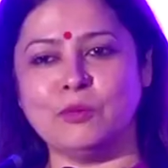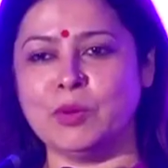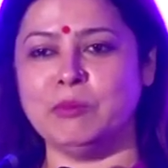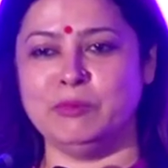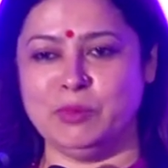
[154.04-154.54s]

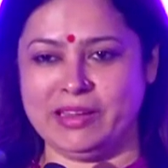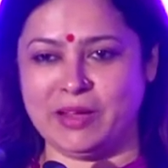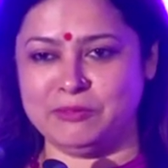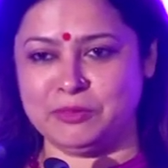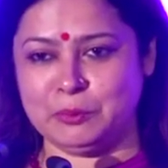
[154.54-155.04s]
women will
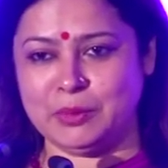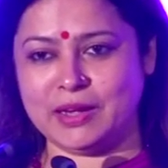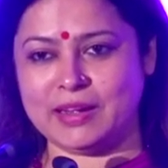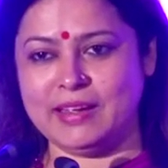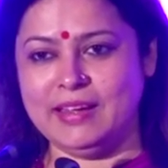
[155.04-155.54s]
come for
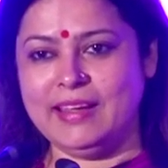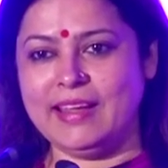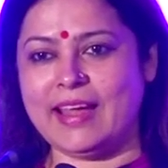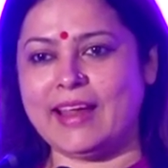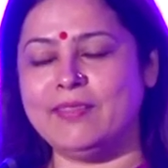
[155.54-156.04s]
work
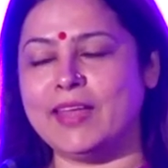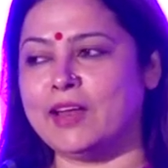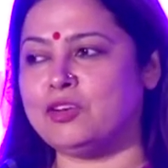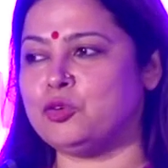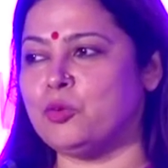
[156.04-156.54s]
and
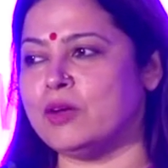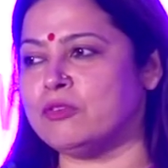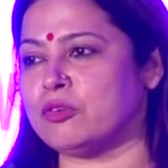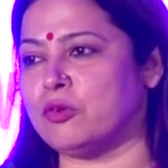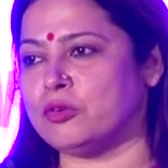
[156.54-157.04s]
then to
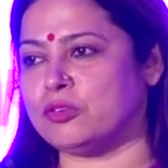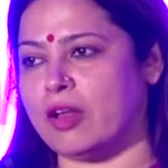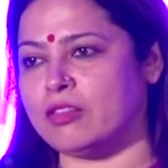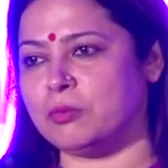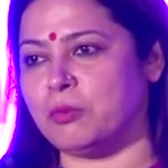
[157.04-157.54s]
and fro
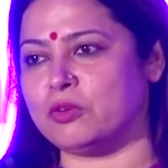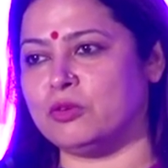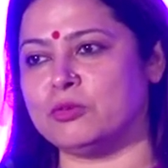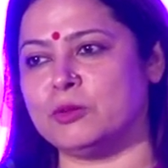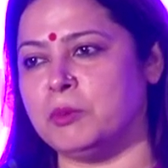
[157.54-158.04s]
transport
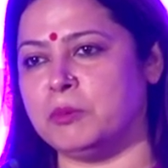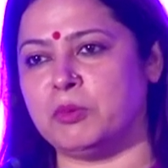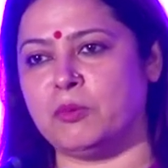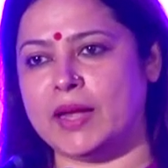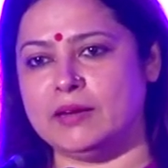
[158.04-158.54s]
used to be
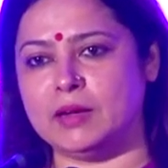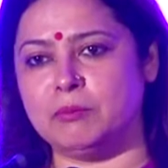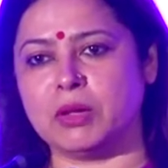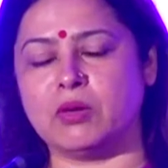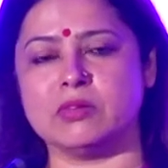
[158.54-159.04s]
provided
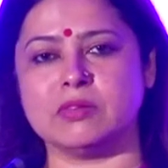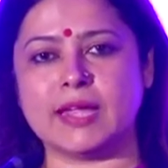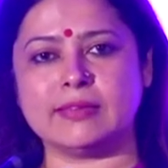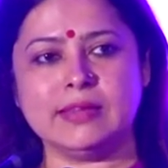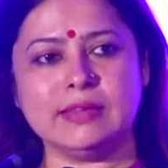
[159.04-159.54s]
because
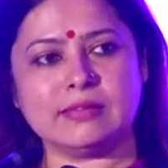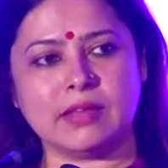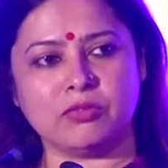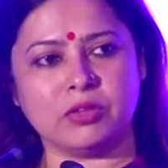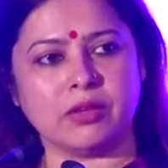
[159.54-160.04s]
I think
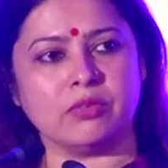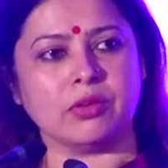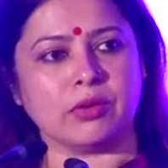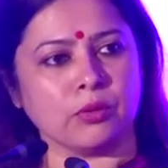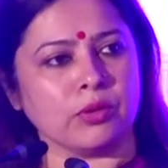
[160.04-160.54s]
safety and
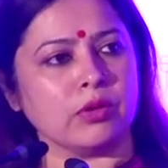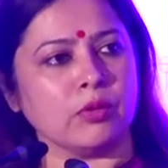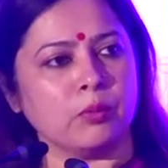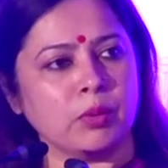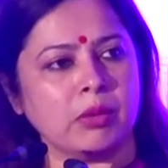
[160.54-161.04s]
security
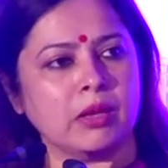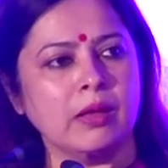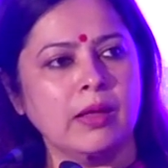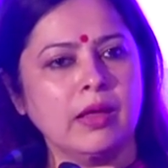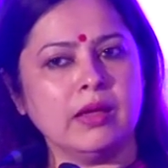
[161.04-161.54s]
of women
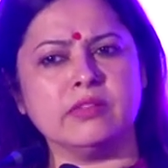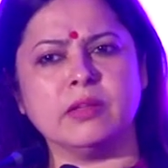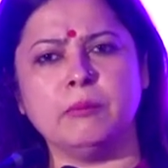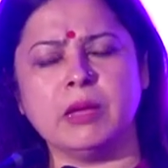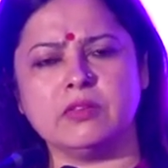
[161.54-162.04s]
is
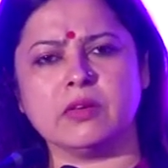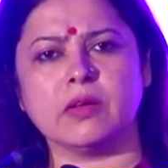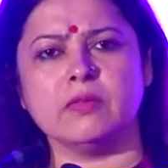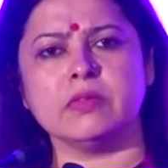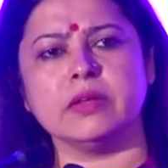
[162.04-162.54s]
a major
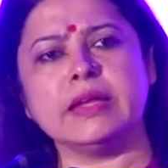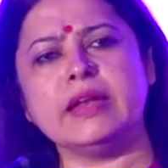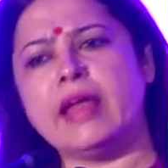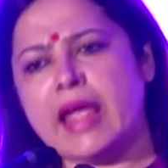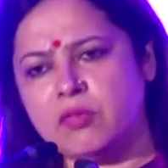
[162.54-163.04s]
concern
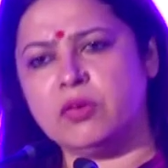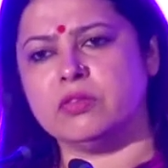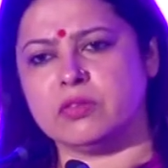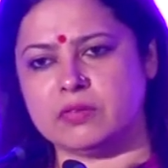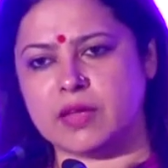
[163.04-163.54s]
in every
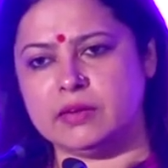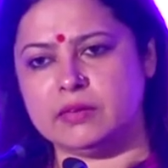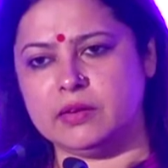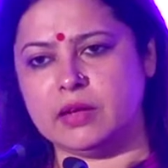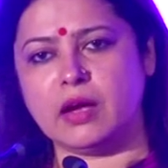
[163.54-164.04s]

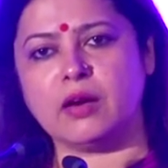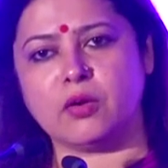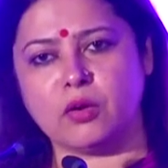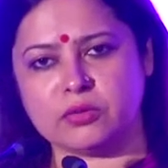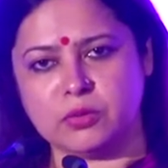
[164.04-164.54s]
society
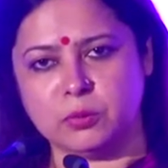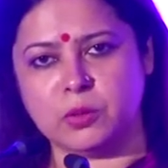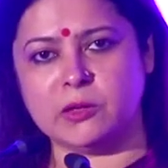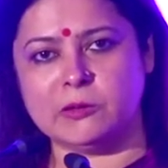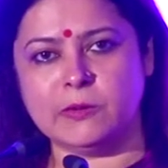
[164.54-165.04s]
across the
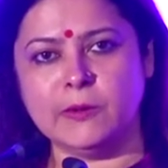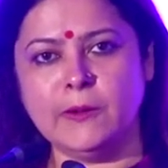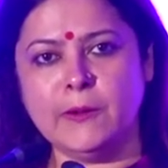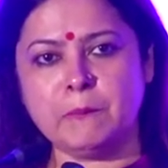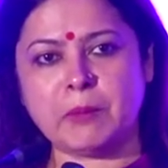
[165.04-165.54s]
world.
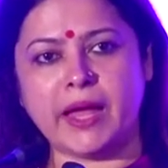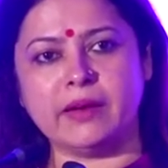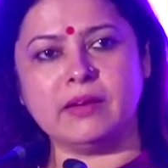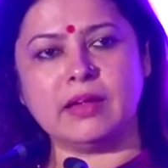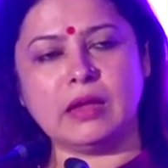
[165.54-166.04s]

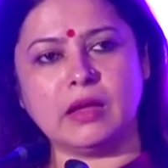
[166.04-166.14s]
And